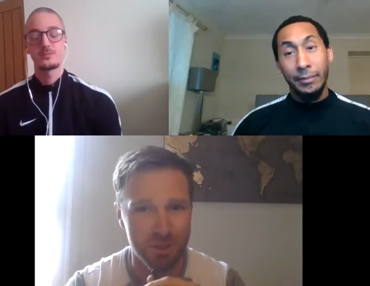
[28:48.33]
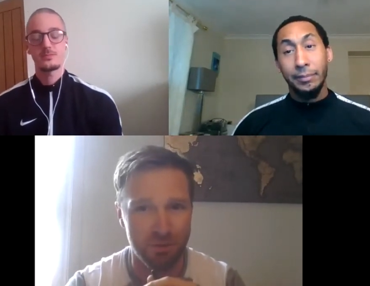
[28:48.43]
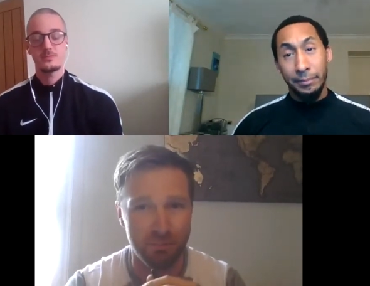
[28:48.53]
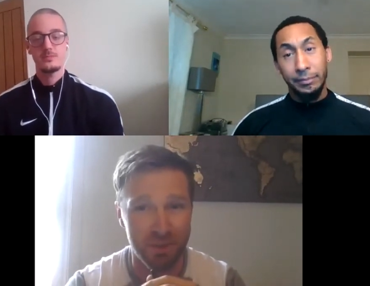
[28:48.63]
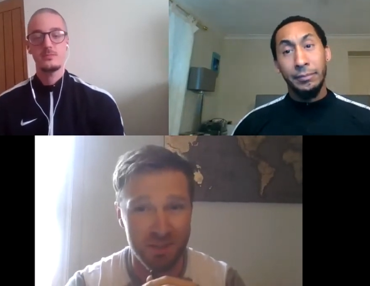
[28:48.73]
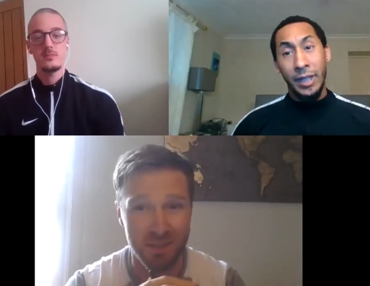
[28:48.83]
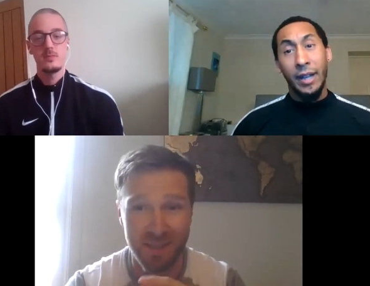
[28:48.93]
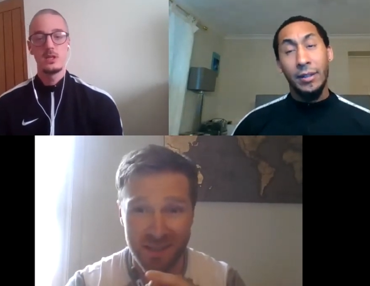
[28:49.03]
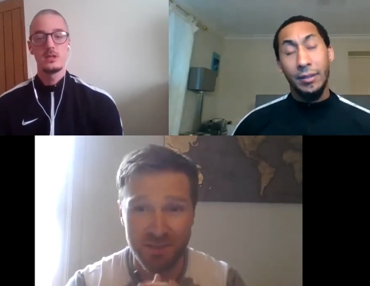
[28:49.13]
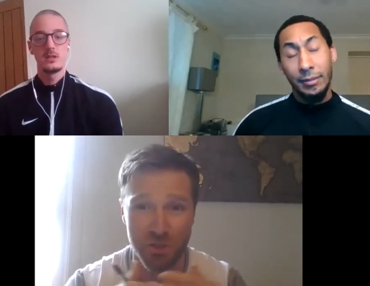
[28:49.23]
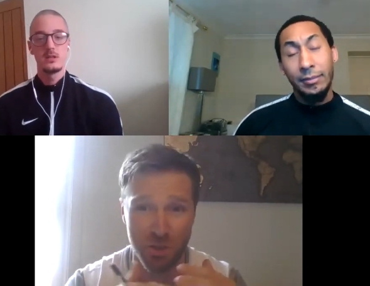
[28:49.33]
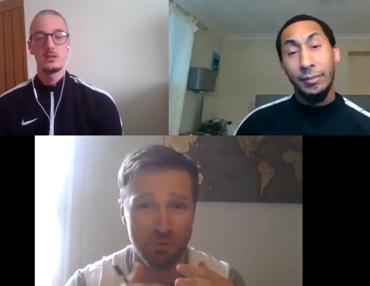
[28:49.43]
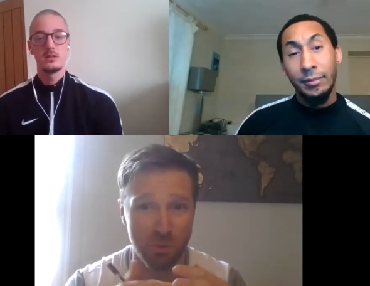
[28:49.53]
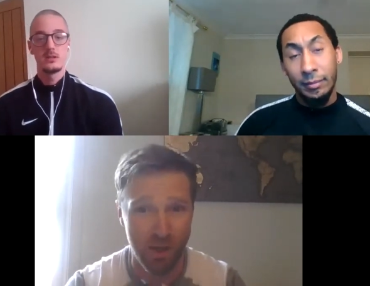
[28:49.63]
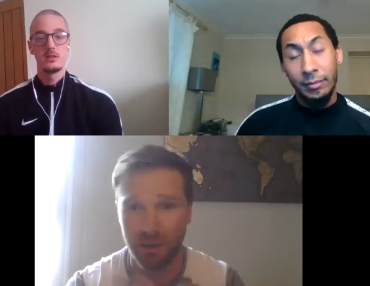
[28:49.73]
Speaker 1: you're in, because it can serve
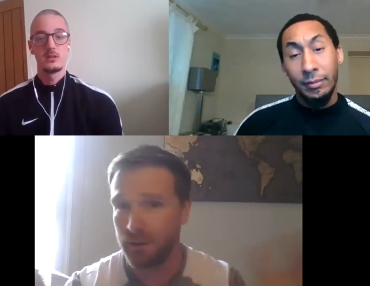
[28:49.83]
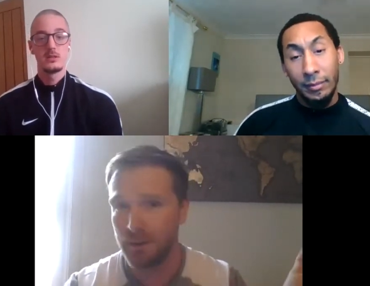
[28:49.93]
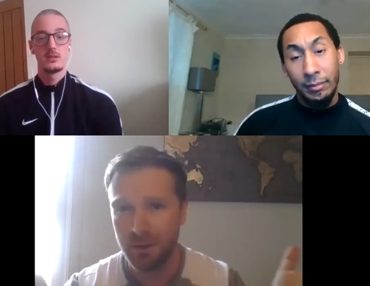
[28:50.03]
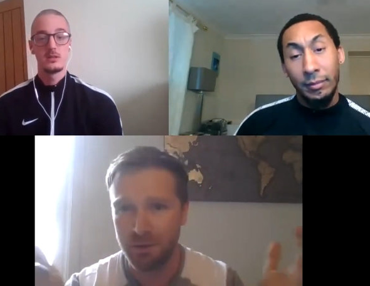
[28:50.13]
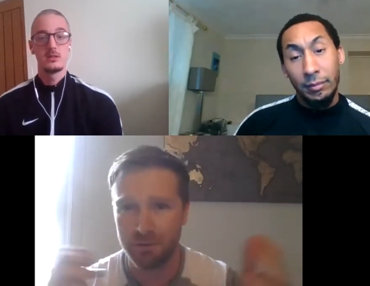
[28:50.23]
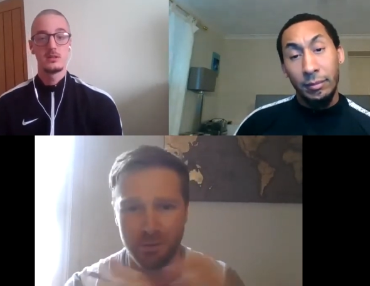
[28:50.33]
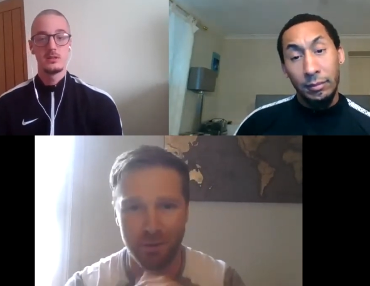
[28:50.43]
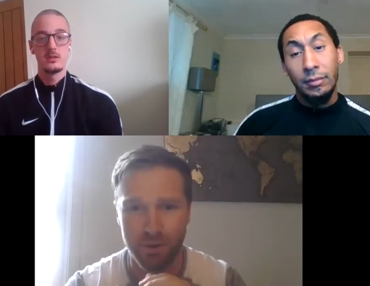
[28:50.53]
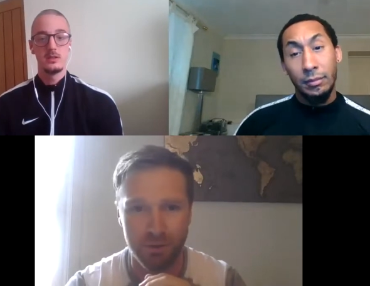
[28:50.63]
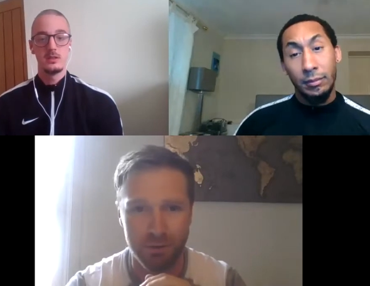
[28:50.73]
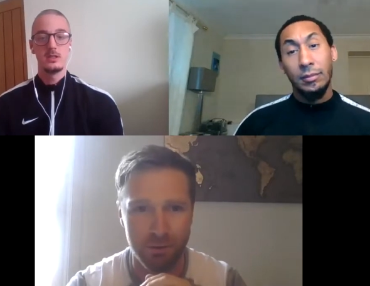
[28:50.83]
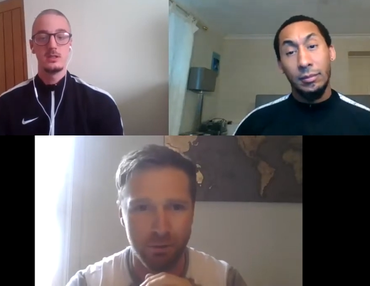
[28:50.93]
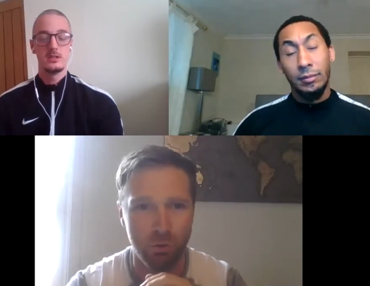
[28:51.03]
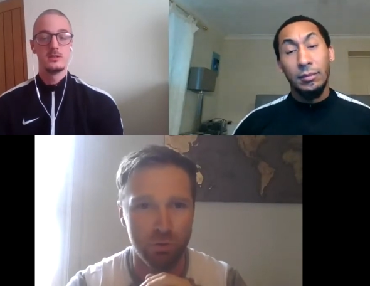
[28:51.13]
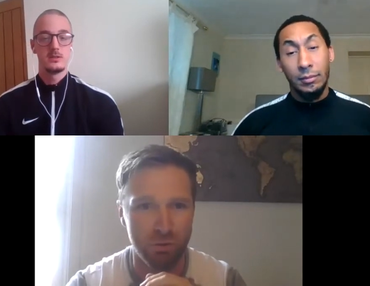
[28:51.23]
you well throughout your
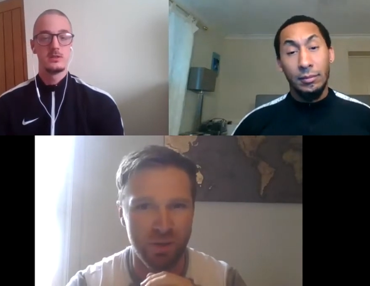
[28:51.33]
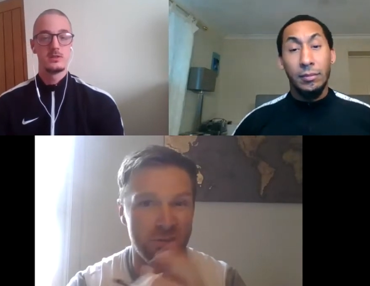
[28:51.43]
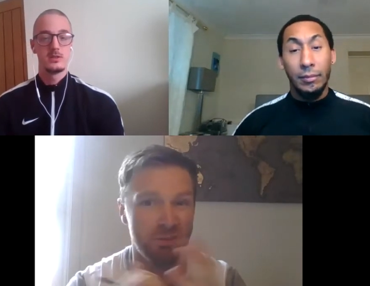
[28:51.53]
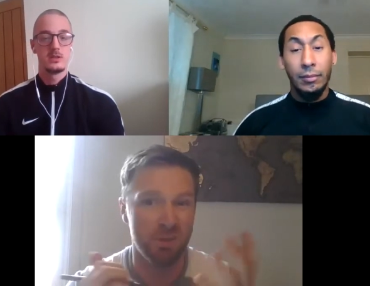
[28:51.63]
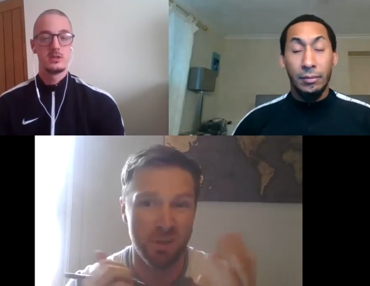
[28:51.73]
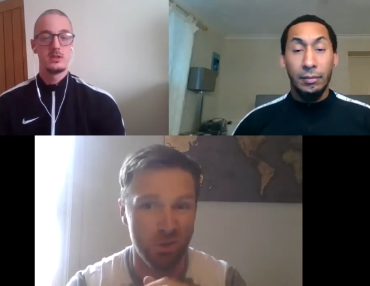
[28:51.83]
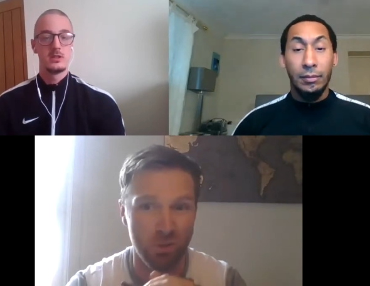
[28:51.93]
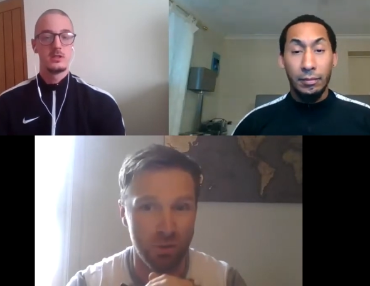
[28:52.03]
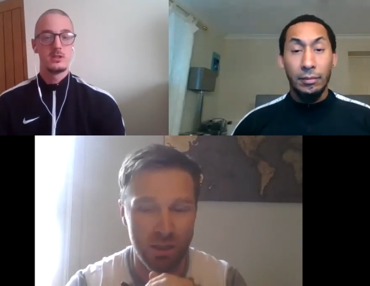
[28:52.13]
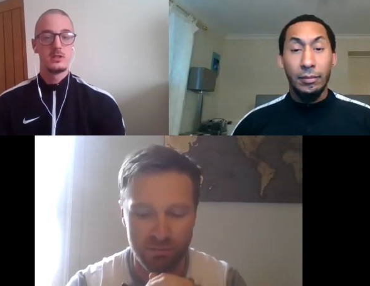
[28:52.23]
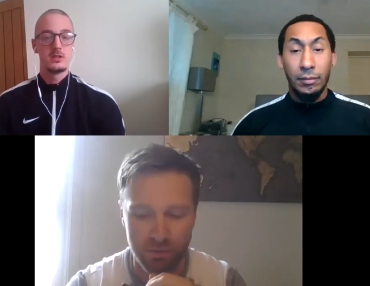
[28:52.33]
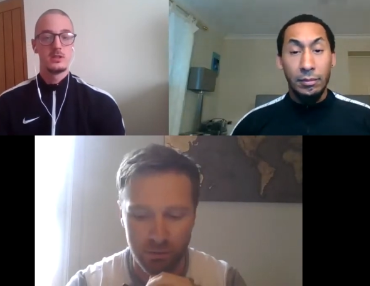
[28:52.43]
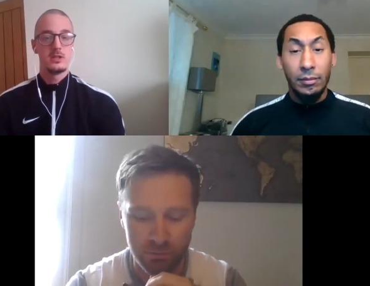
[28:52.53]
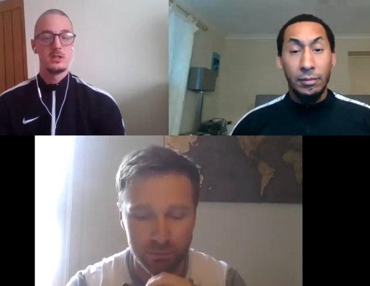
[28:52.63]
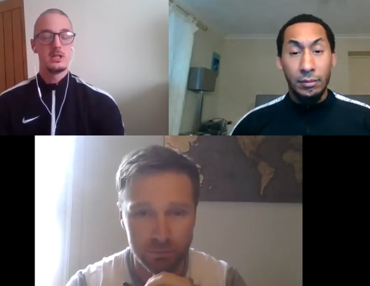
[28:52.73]
whole career and your whole life, you
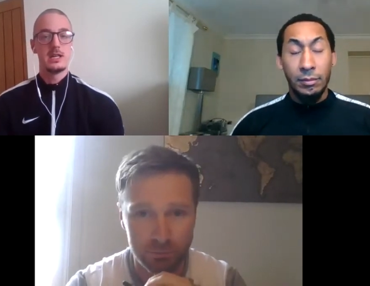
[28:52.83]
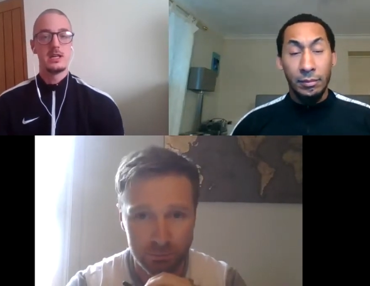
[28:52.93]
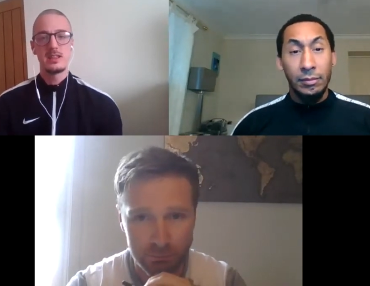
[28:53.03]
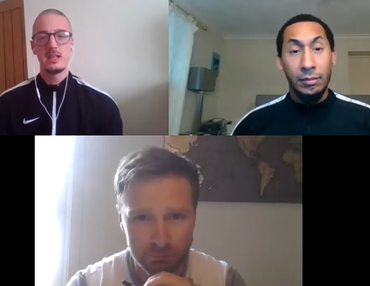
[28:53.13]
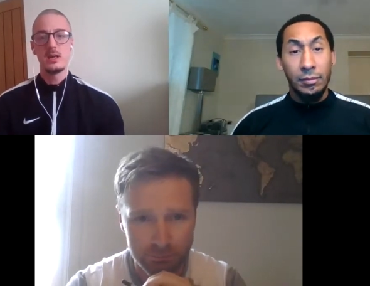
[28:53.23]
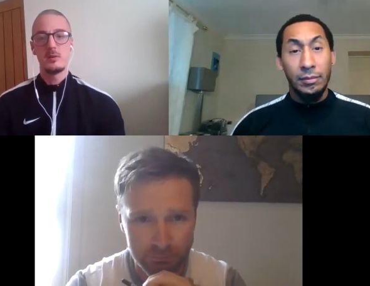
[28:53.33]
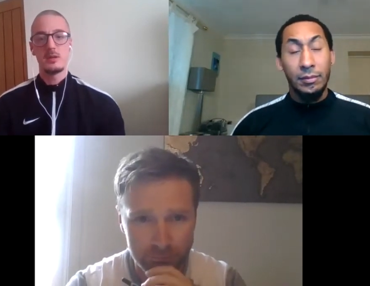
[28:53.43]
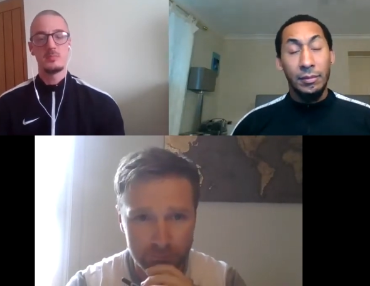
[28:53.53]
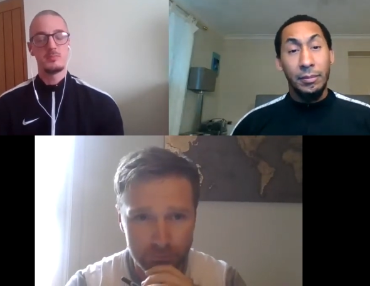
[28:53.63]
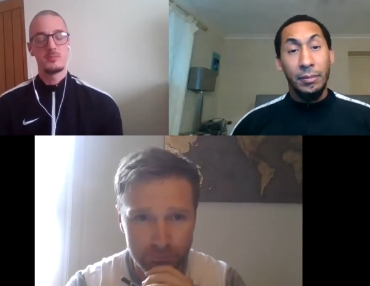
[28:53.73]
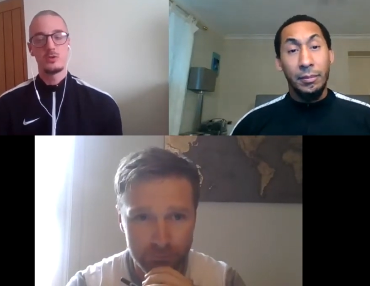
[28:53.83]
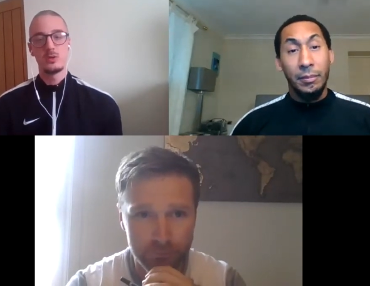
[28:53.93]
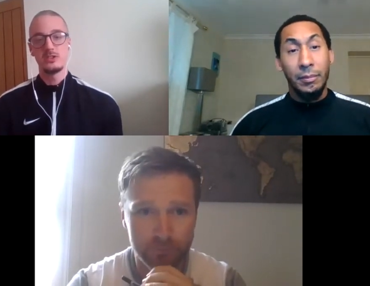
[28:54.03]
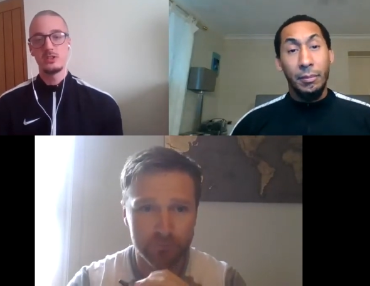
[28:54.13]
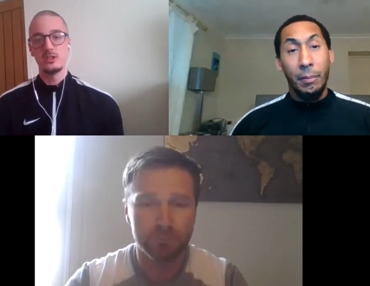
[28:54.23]
know.
Speaker 2: Yeah, I think a
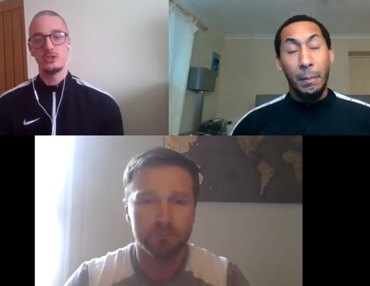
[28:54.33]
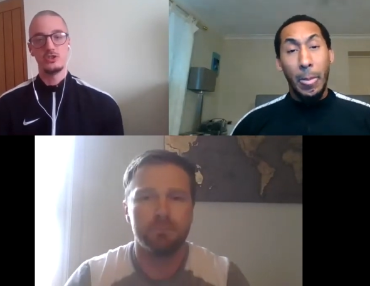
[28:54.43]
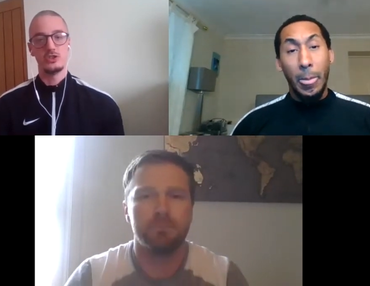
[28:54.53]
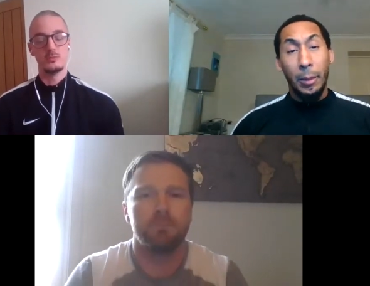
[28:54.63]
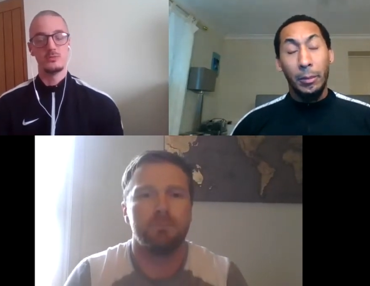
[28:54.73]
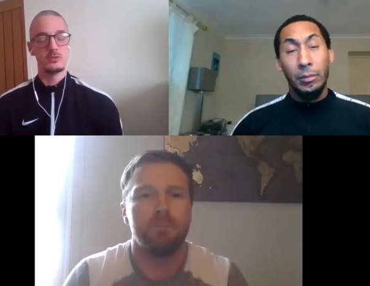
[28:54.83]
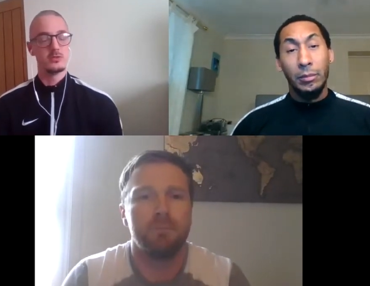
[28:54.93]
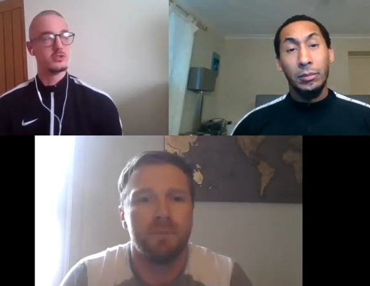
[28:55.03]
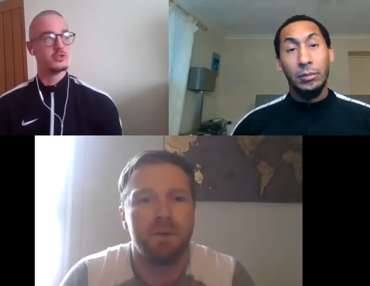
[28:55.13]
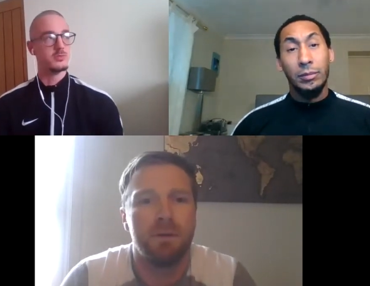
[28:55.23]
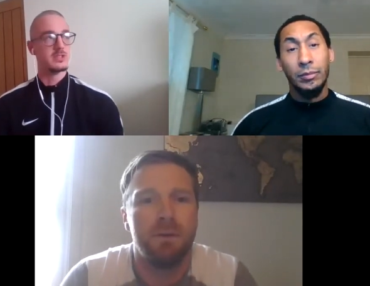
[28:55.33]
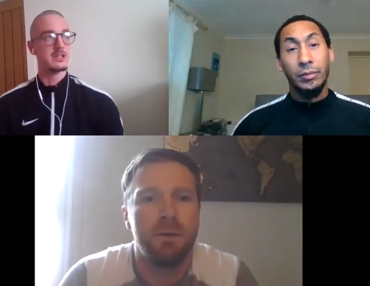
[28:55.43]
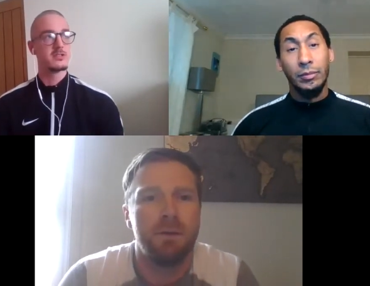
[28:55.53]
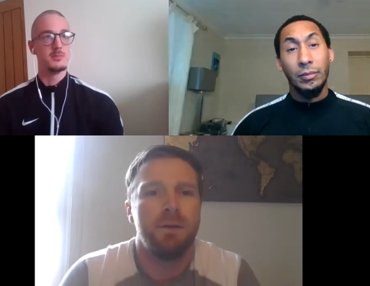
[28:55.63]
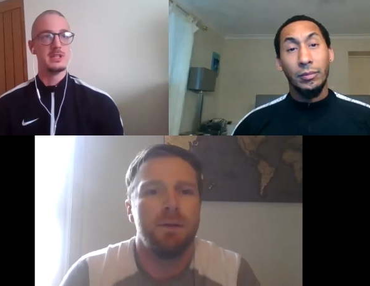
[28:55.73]
question that just jumped
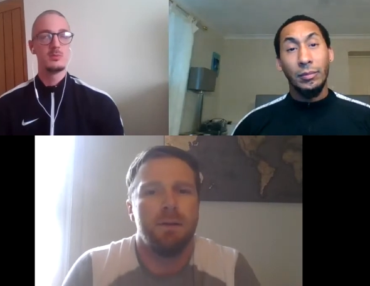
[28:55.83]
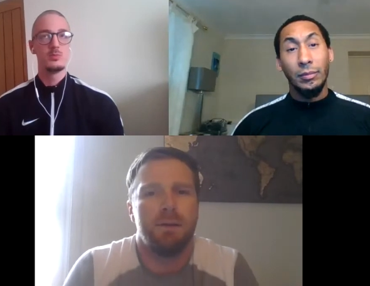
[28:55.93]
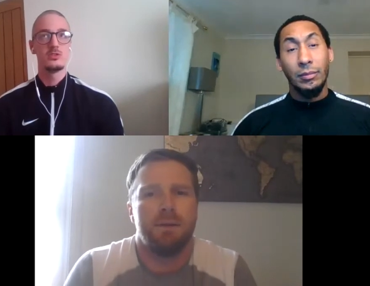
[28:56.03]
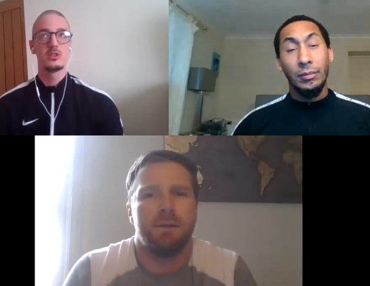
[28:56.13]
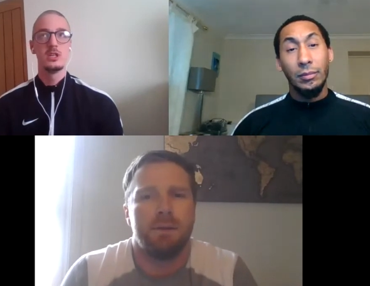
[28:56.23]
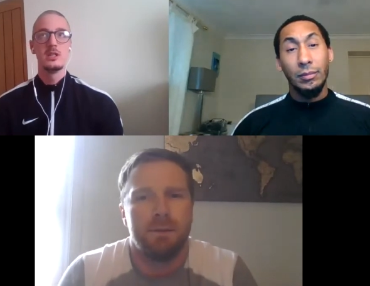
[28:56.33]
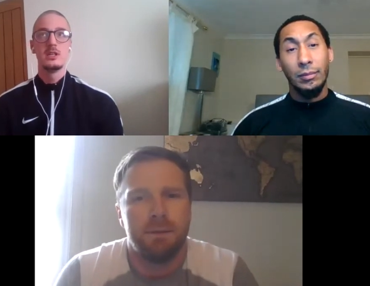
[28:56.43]
out to me then was